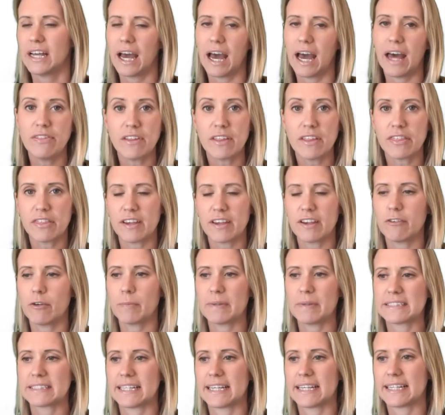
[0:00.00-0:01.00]
And the
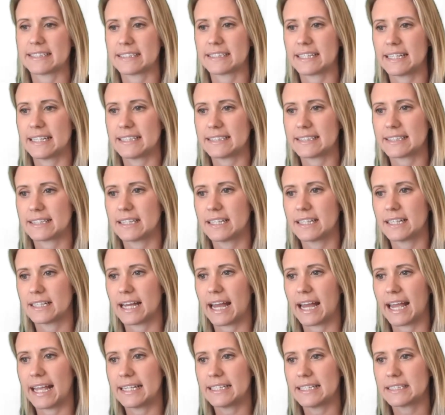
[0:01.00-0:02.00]
theorem is this: it's
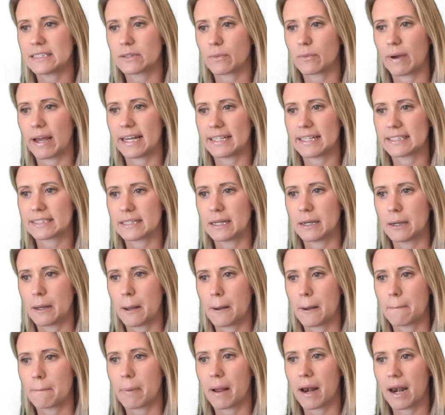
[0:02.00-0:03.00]
that a squared
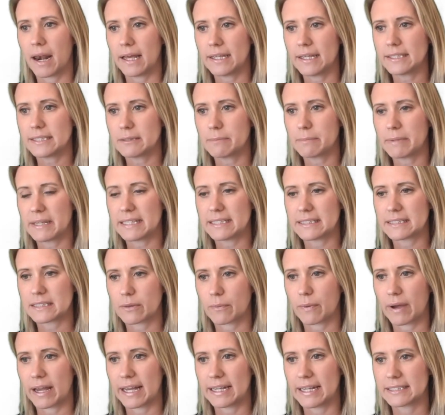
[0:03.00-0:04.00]
plus b
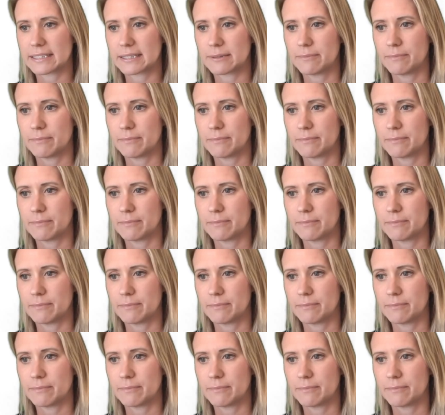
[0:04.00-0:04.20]
squared